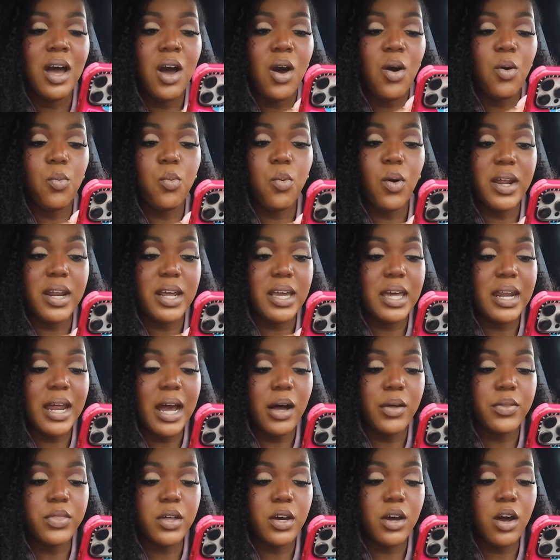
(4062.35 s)
want to get
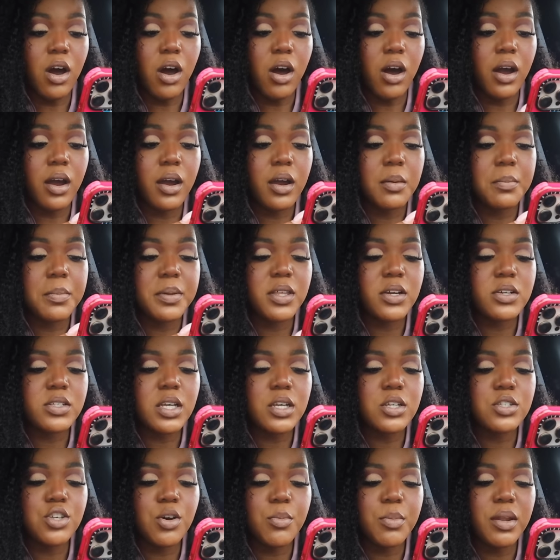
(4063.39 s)
out the car, but there's
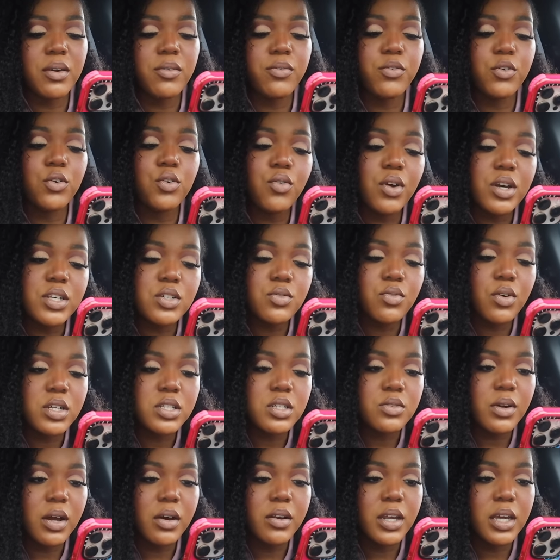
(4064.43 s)
like so many food restaurants
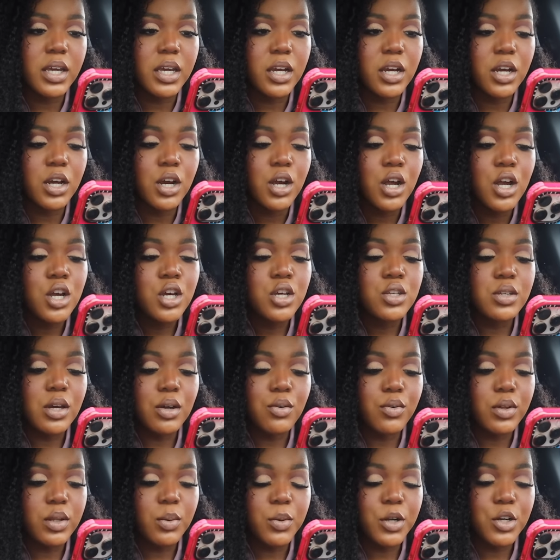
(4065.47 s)
around here, so I
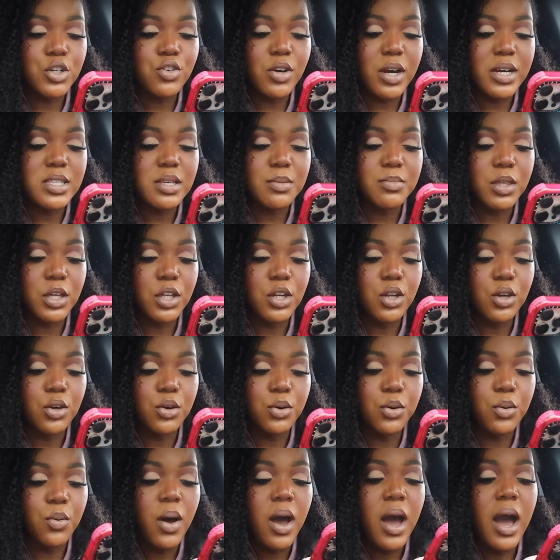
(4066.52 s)
really want to try something
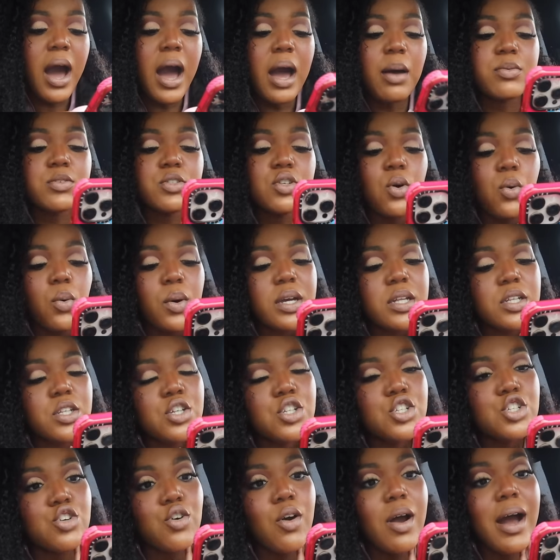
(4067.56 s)
new. I was going to
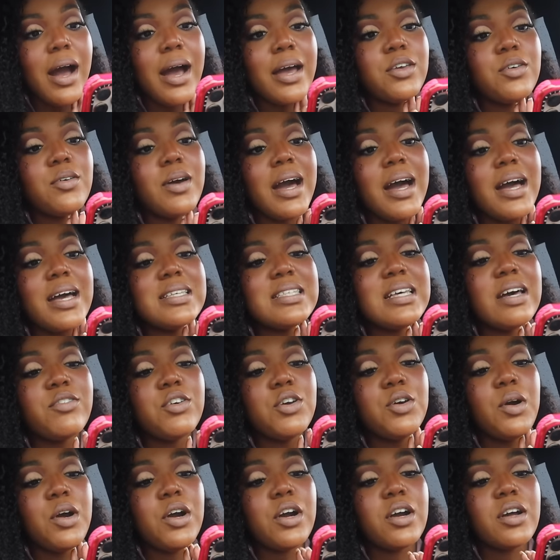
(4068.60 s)
try, you guys, have
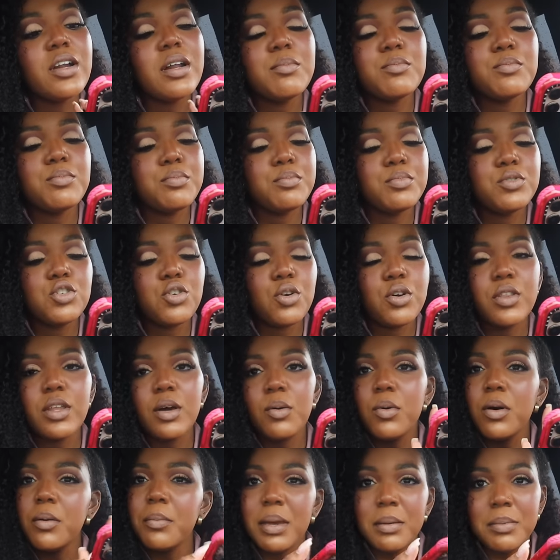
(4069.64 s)
you heard, I'm sure that,
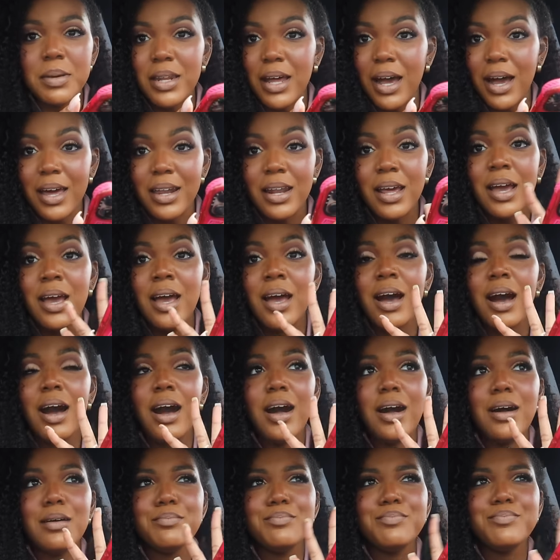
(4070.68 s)
well, maybe not,
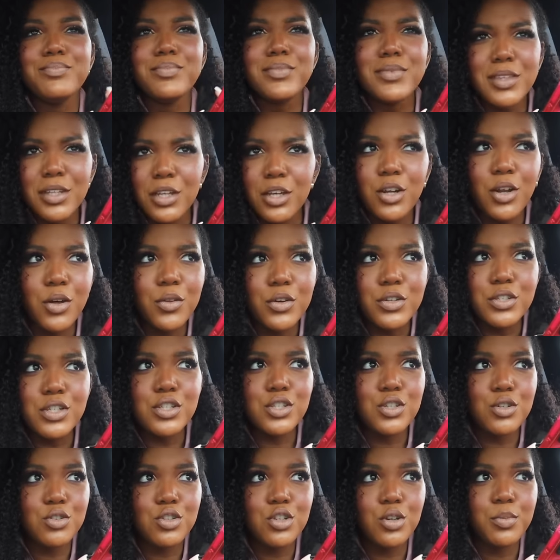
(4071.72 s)
you know, there's this
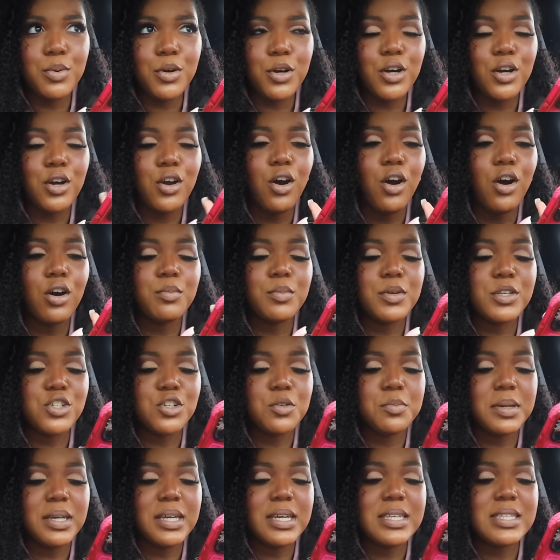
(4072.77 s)
YouTuber called
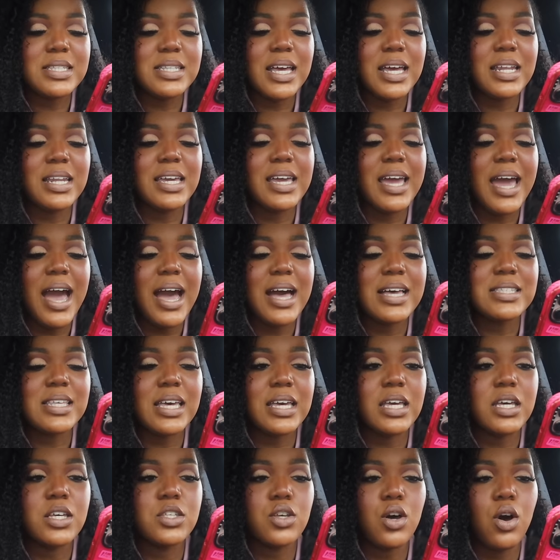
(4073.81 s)
Mr. Beast, and he has
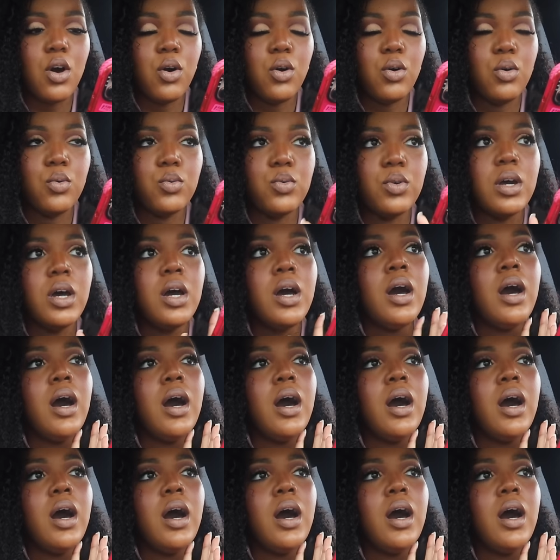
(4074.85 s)
like his own